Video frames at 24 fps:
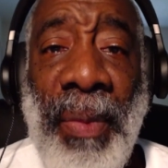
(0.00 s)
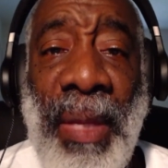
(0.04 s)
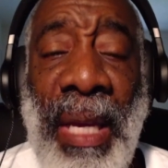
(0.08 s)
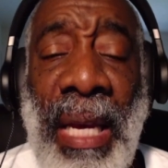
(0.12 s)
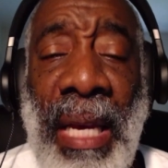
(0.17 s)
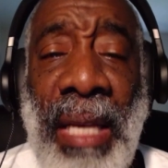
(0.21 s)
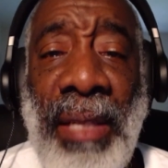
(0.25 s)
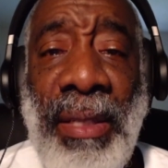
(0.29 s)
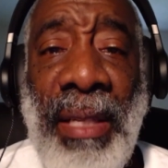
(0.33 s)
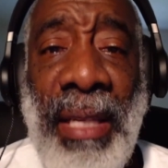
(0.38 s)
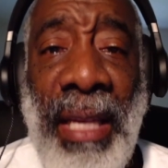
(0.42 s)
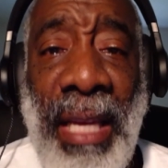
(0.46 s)

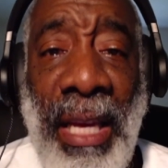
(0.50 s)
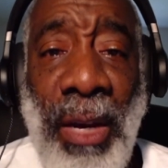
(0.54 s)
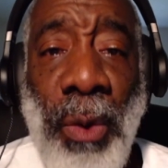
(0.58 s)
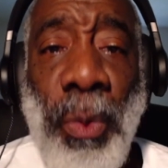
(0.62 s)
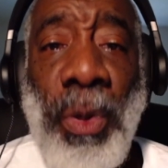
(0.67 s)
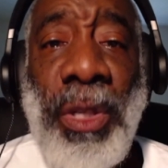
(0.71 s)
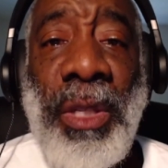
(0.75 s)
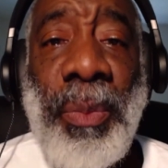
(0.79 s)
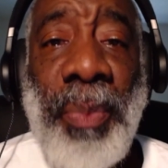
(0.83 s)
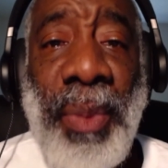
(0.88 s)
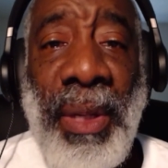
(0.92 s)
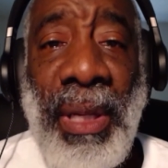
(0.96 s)
See, it
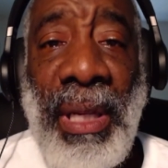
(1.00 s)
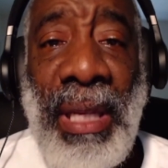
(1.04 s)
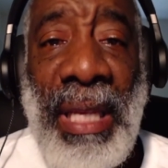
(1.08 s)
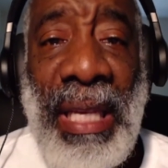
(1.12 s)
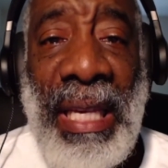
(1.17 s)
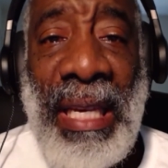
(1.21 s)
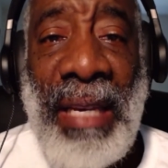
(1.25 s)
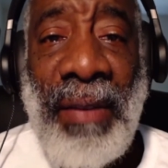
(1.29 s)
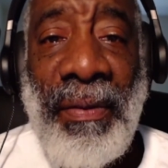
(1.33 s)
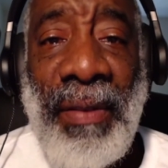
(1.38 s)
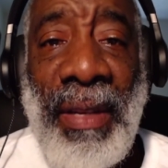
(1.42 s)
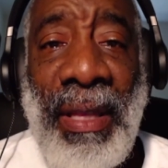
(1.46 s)
was
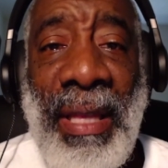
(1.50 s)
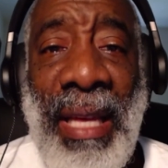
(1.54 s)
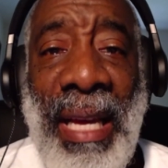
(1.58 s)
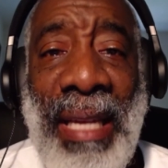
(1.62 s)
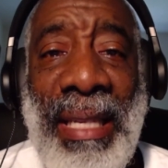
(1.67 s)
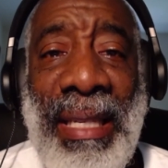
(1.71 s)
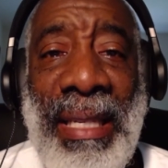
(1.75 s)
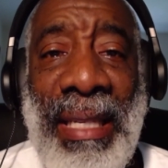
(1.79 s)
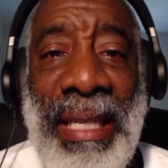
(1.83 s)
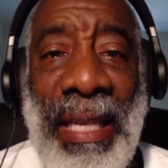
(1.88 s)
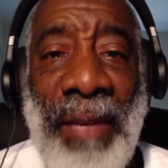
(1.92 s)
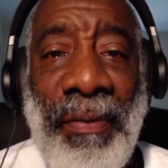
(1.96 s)
believed that
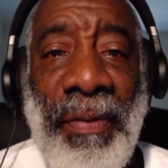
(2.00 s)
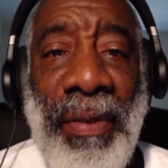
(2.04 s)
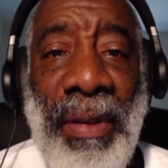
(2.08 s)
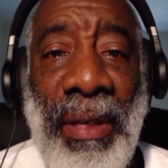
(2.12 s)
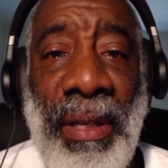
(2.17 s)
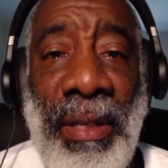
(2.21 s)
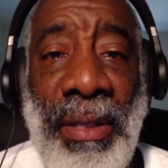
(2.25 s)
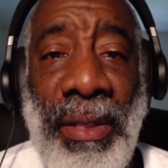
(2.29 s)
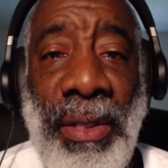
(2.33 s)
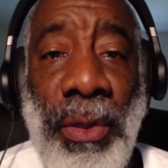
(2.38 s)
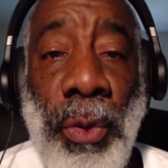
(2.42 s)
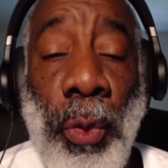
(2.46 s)

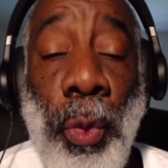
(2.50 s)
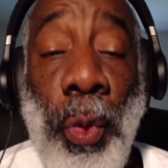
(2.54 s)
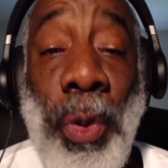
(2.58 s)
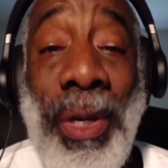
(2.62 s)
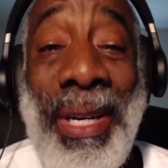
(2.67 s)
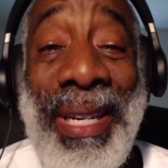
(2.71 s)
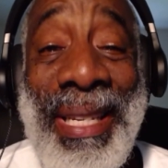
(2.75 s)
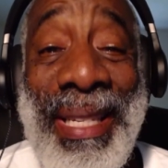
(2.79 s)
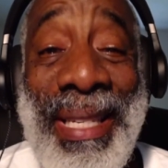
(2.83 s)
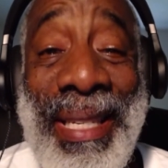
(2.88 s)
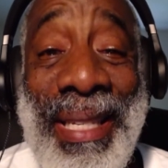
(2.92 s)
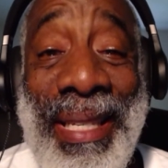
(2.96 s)
syphilis would
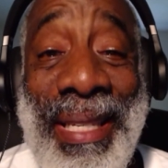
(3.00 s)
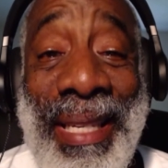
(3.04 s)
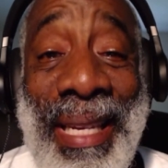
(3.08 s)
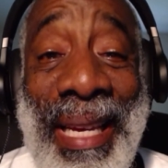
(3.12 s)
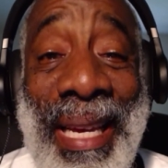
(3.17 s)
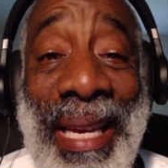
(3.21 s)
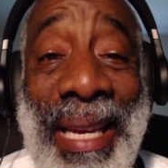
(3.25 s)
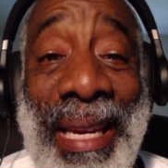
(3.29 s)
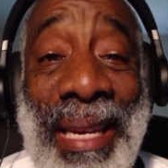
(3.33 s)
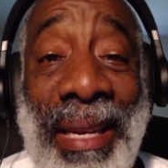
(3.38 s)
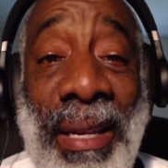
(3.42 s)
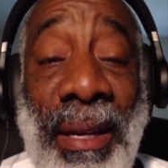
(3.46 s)

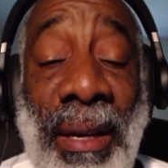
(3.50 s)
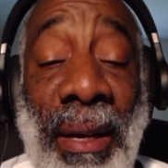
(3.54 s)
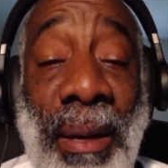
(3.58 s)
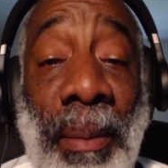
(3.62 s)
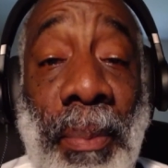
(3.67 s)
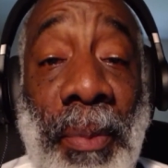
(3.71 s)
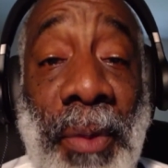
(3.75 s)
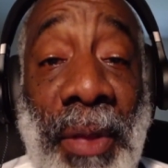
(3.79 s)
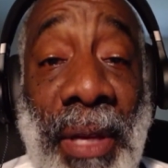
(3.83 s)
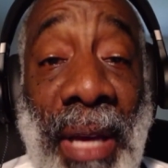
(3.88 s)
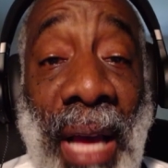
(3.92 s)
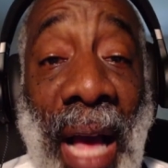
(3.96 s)
ascend
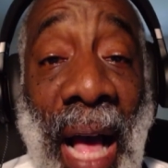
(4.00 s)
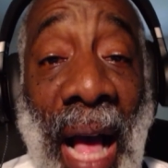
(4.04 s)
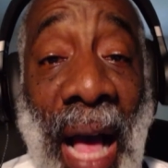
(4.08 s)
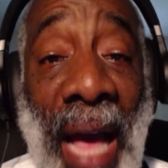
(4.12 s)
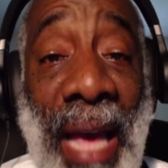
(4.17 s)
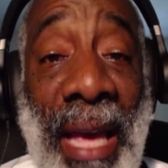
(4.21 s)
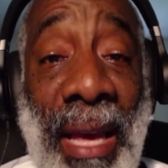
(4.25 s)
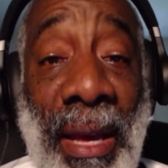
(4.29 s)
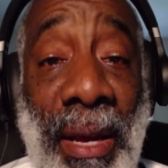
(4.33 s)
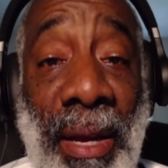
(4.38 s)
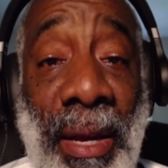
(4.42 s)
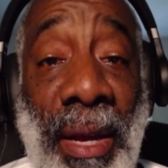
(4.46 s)
up the
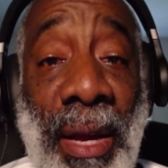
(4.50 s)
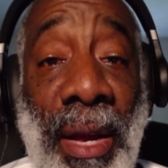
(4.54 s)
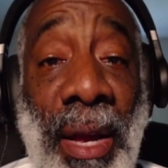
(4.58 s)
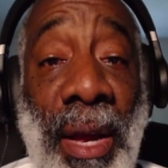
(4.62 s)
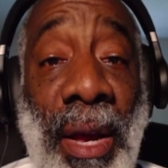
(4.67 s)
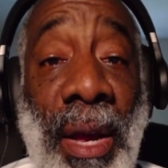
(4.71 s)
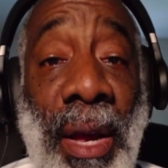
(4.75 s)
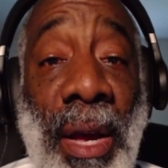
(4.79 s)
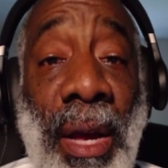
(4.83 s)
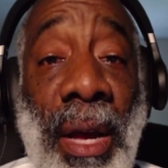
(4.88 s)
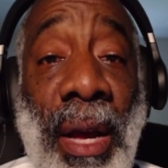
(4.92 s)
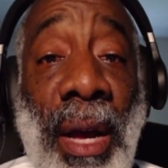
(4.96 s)
higher
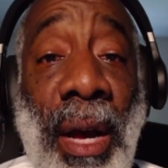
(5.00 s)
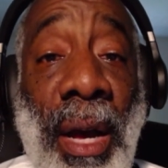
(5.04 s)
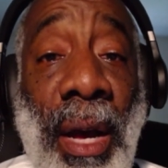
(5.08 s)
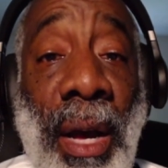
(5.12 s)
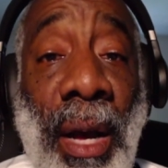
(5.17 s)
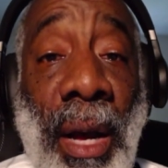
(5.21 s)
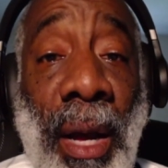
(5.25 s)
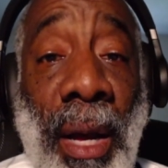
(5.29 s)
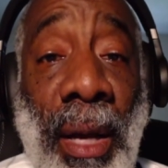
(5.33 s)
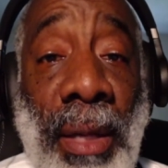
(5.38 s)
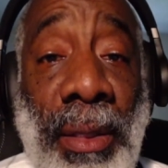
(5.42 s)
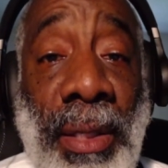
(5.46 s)

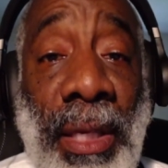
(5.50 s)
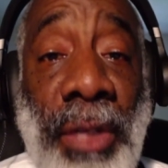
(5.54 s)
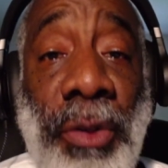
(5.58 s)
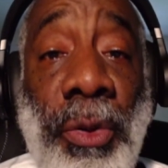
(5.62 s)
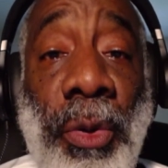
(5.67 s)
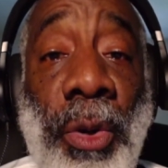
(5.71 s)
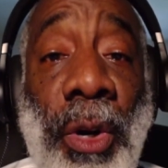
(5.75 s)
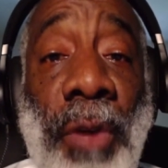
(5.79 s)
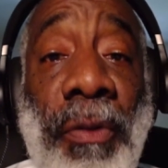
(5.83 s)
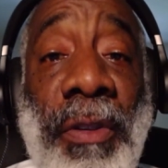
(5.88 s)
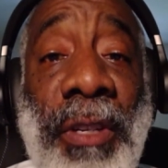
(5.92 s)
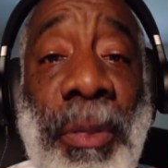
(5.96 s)
central
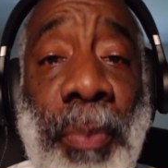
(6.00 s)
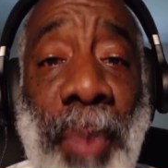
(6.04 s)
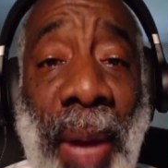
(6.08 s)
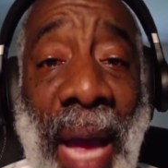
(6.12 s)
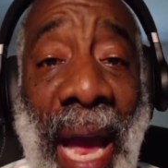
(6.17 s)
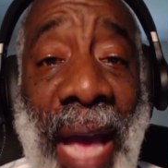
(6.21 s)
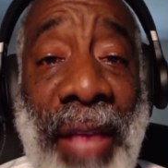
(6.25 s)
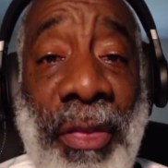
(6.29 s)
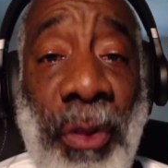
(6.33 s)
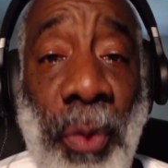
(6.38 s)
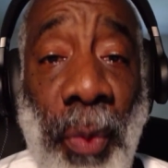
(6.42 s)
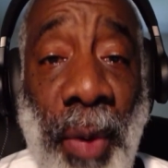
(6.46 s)
nervous
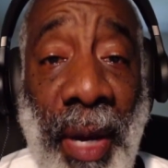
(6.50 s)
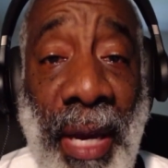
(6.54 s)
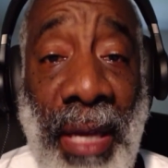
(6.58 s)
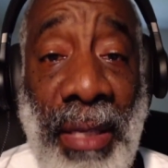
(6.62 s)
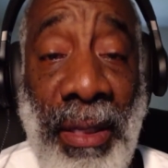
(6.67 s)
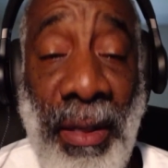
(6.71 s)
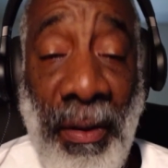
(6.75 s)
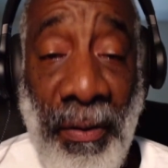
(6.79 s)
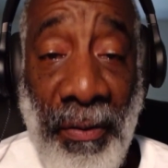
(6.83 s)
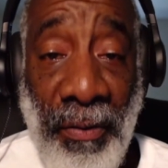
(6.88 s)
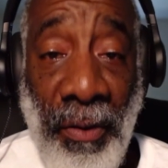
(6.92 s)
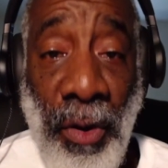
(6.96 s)
pathways
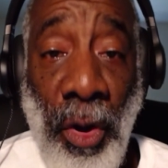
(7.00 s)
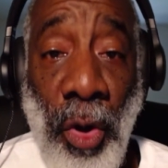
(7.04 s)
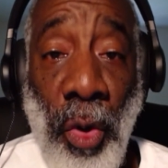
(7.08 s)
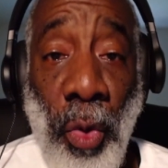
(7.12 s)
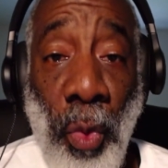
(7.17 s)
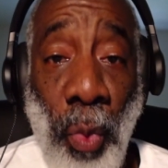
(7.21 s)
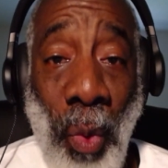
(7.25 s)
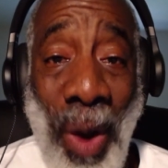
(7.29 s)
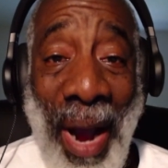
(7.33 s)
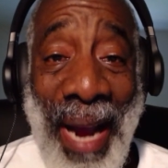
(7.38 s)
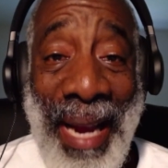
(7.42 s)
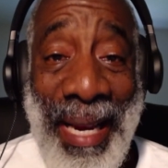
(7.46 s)
of
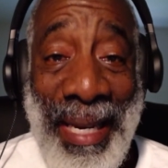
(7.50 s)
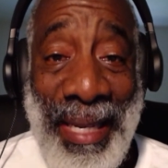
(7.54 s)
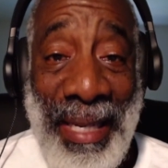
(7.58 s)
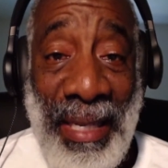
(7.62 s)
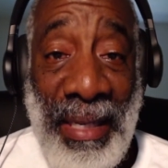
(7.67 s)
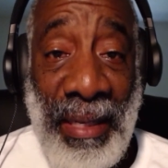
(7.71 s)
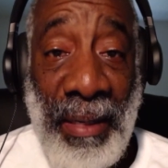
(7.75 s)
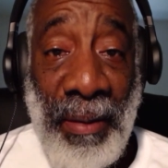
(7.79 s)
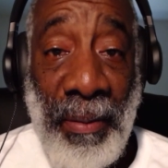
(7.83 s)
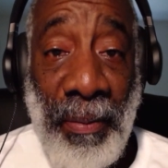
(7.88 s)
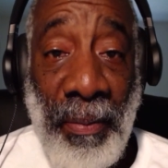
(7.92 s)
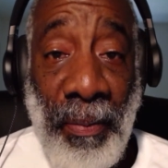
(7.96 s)
whites.